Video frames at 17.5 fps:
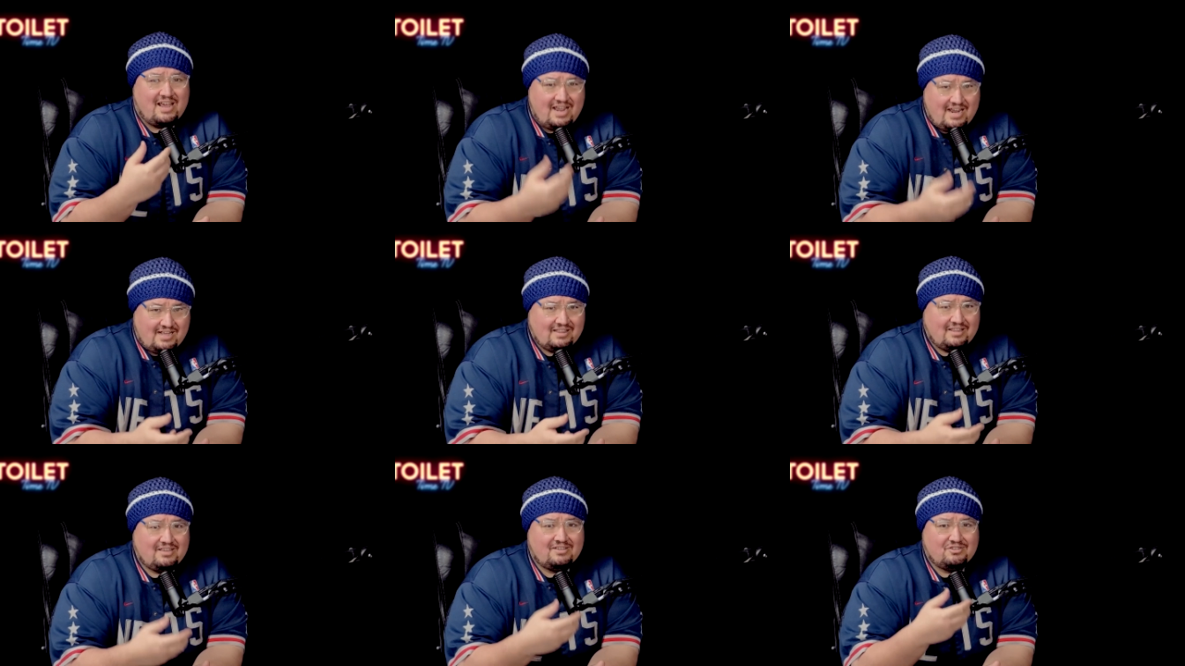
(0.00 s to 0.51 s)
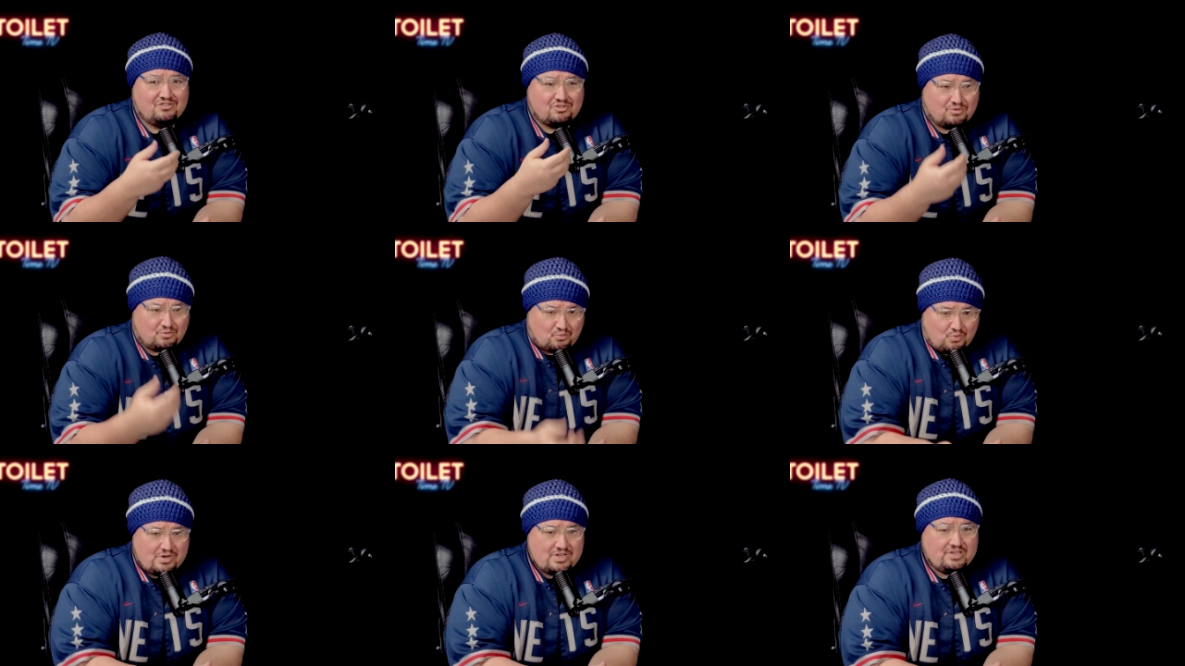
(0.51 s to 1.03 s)
aliens are
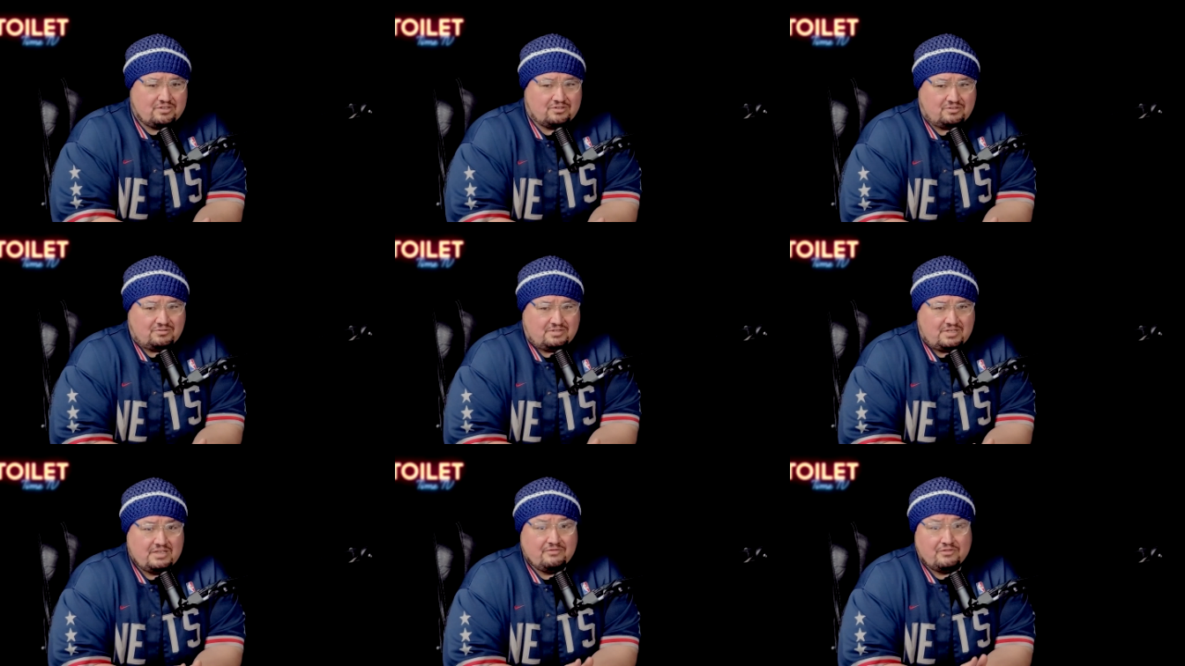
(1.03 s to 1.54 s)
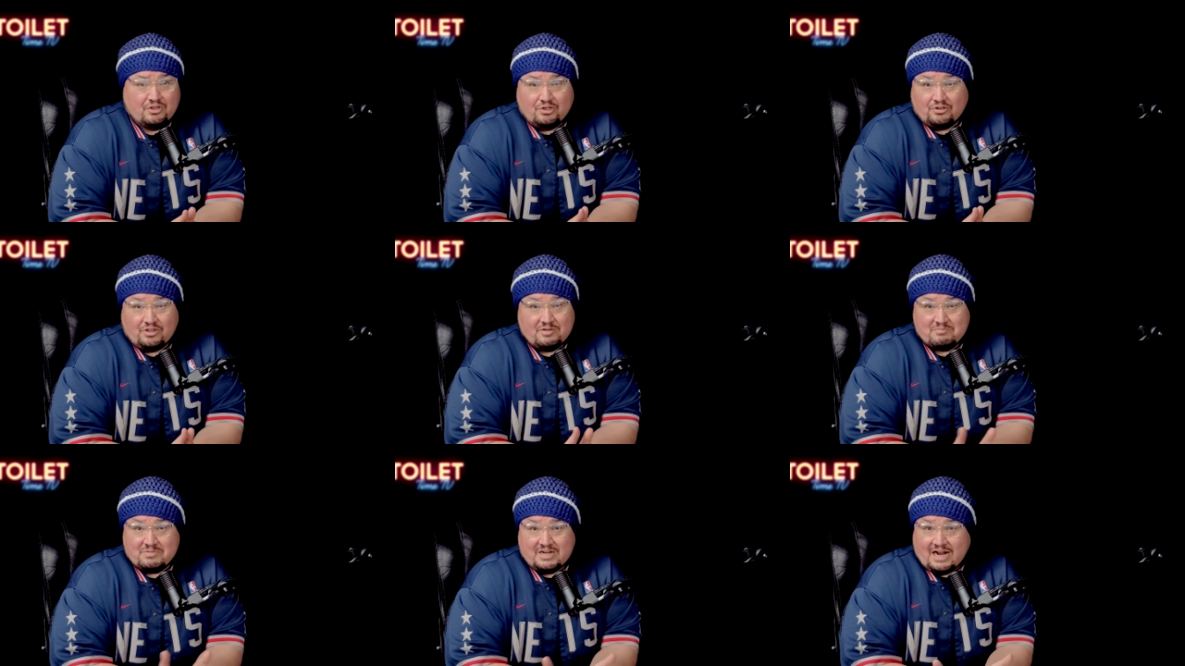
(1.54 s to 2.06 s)
real, even though
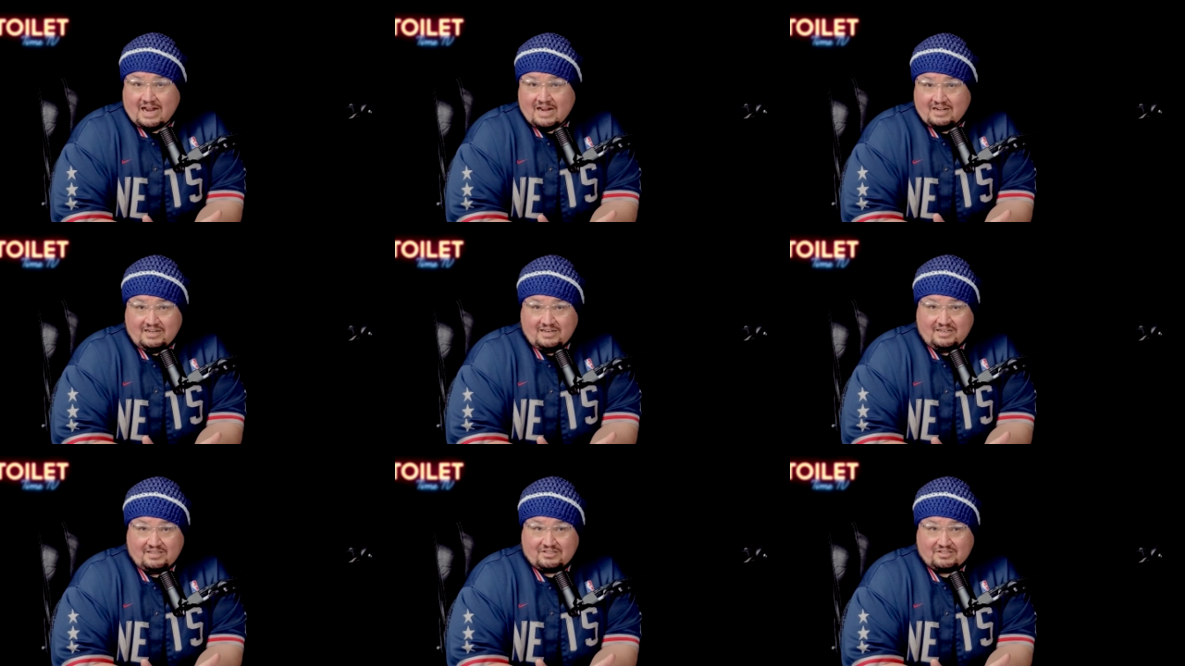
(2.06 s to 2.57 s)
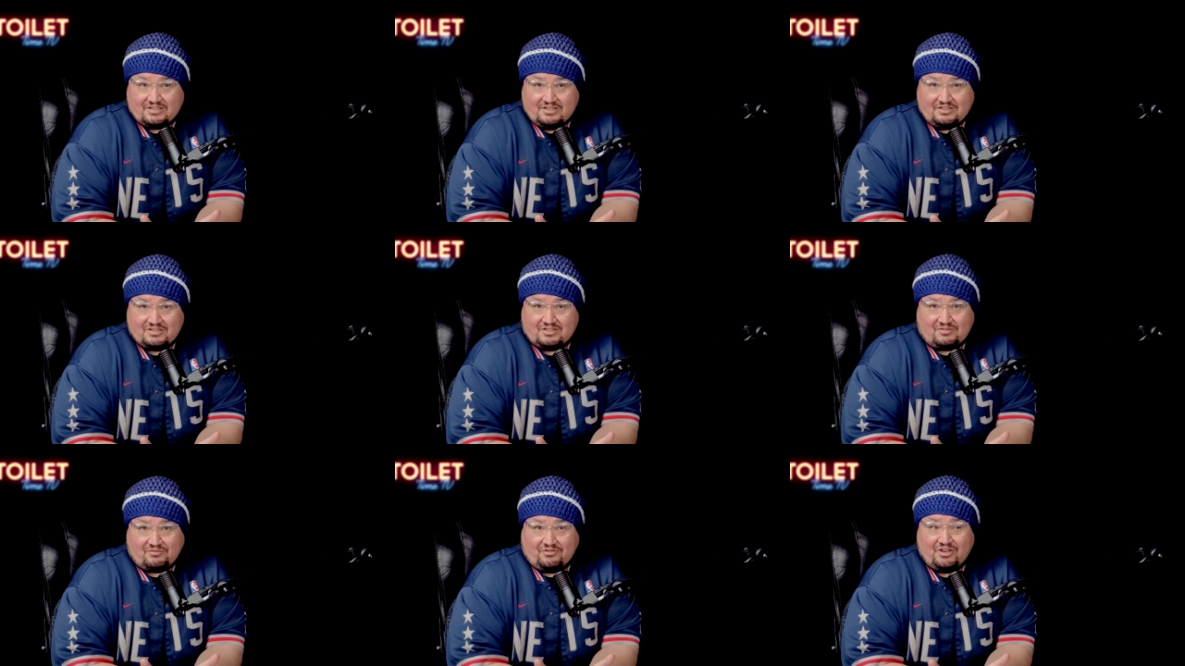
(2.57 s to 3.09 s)
they've been hiding it
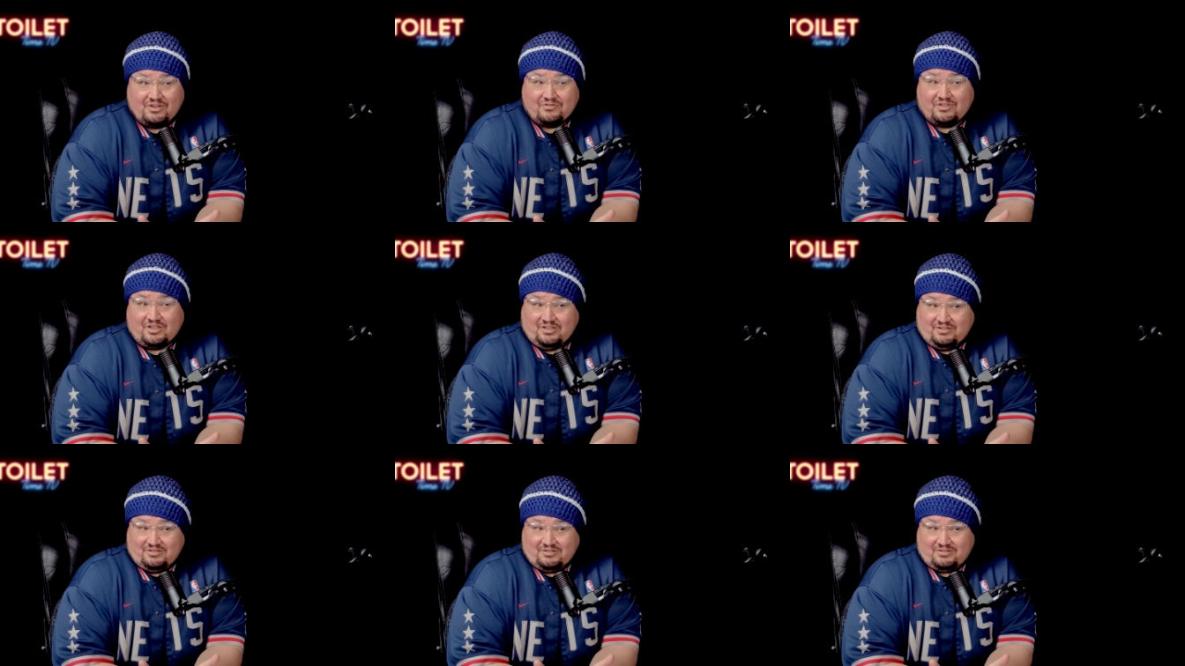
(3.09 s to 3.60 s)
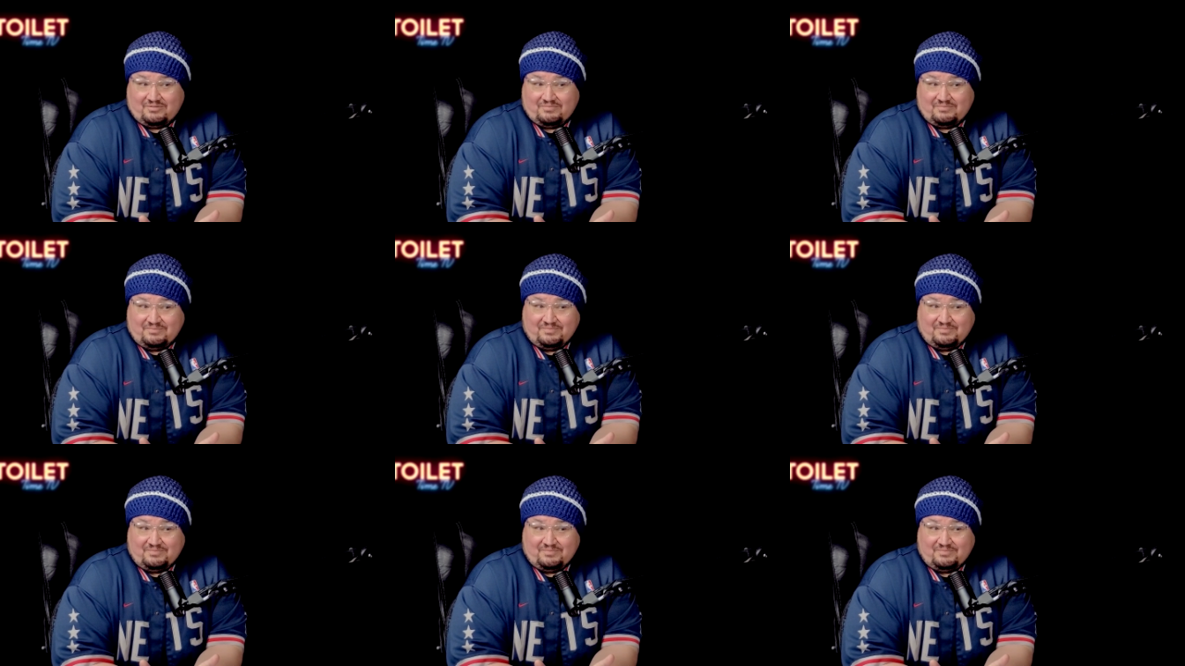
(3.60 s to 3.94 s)
since the 50s